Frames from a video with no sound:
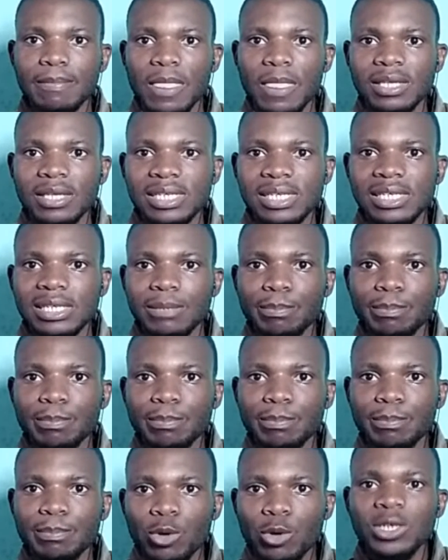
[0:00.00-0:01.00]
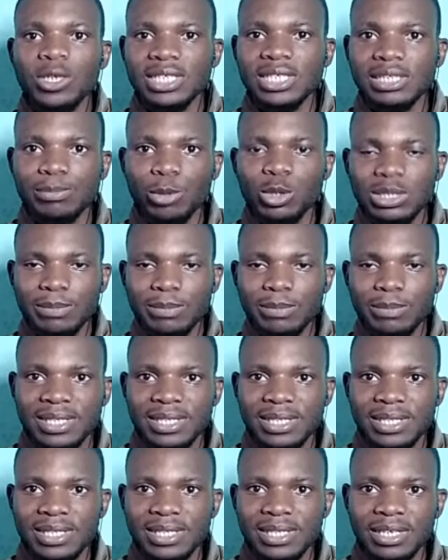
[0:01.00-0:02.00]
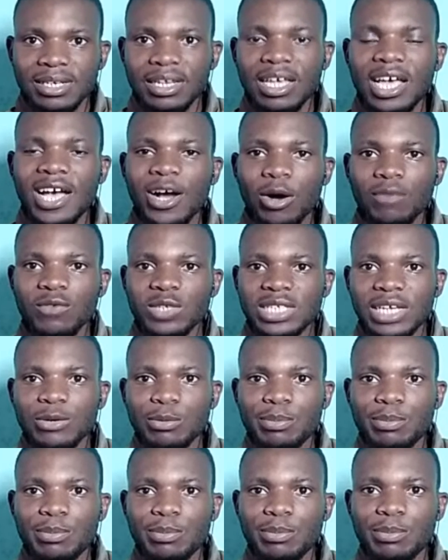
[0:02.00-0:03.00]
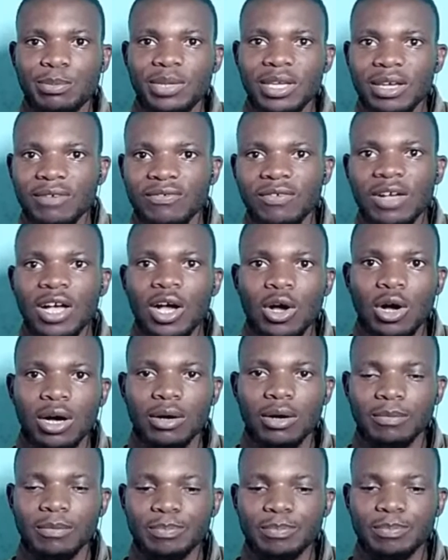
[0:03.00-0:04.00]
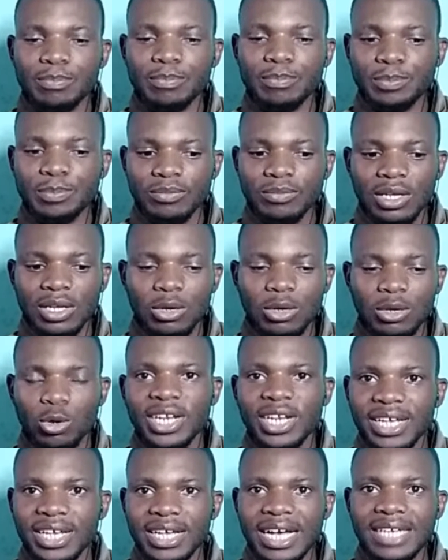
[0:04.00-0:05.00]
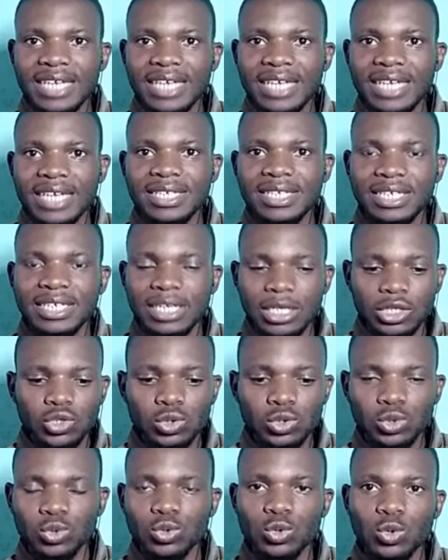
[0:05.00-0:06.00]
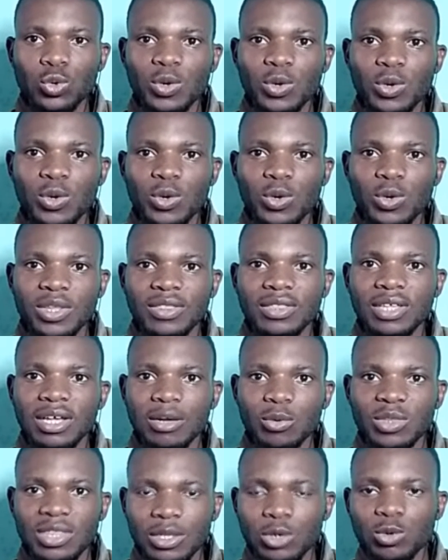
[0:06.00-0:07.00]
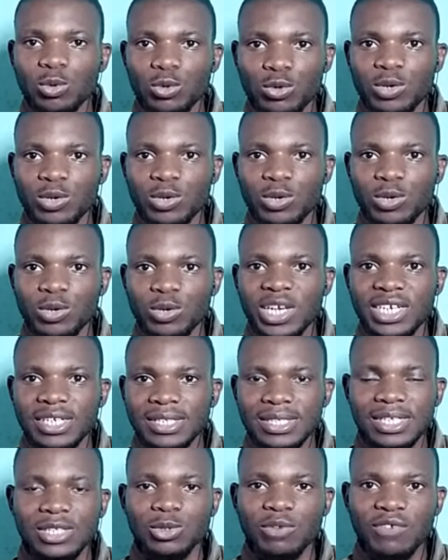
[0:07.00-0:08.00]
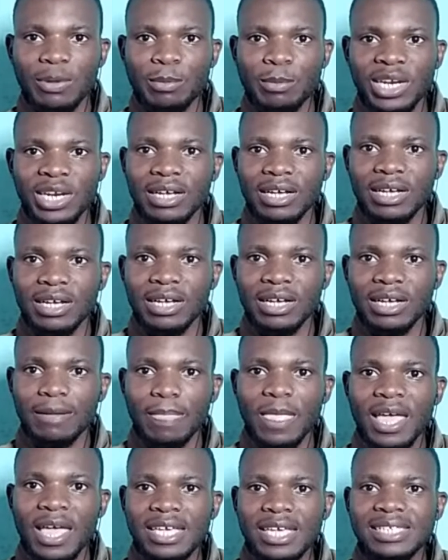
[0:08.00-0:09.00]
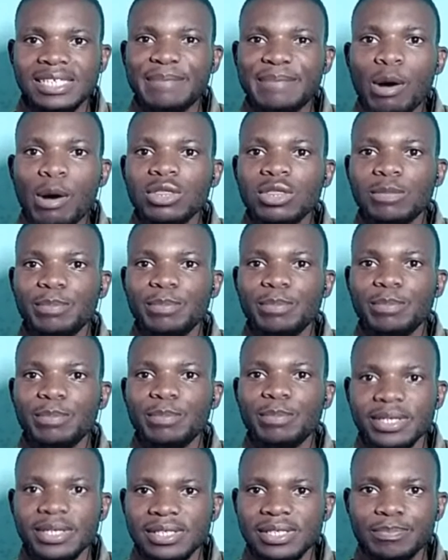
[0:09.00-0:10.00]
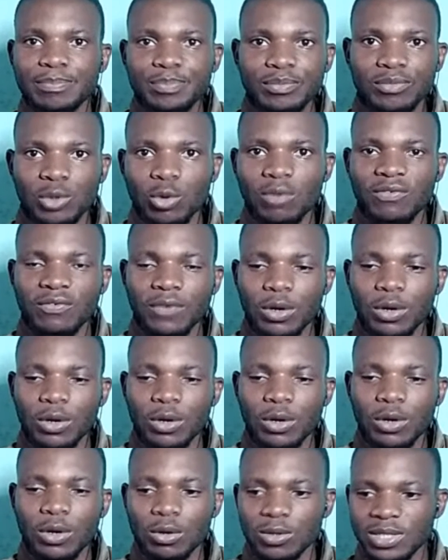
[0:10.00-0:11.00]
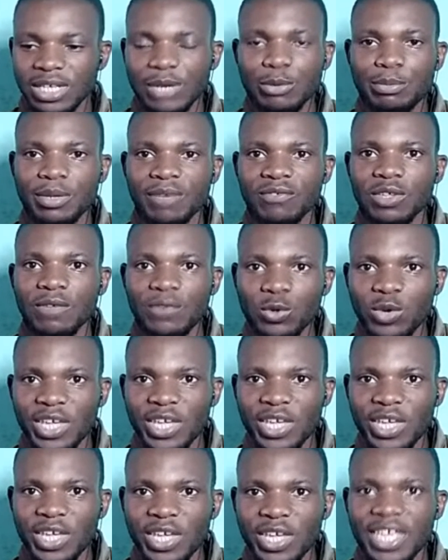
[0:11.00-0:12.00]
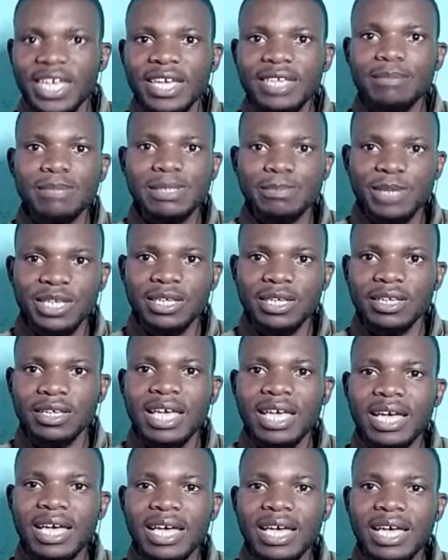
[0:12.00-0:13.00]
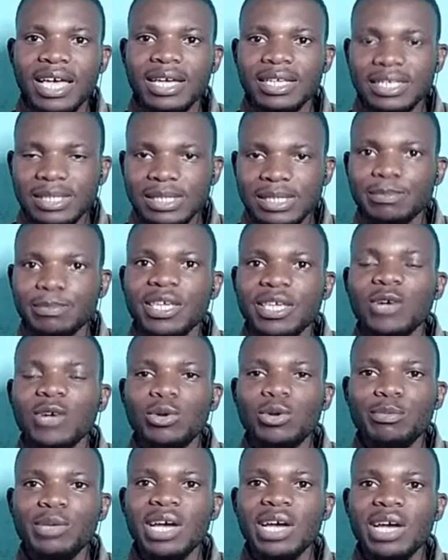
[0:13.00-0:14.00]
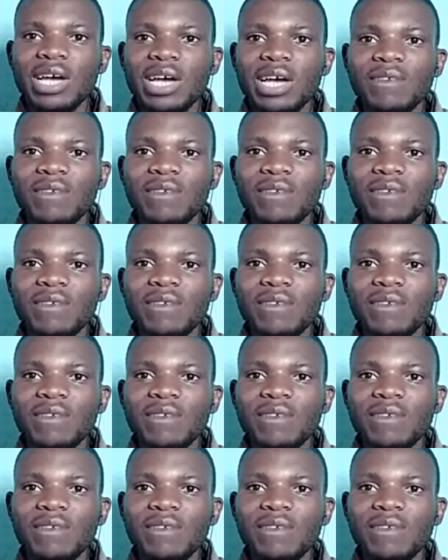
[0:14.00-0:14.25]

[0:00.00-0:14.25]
is a proxy spokesperson of ZANU PF on regarding issues to do with the United States of America. He's a mouthpiece of ZANU PF. If you hear him speaking, he's speaking on behalf of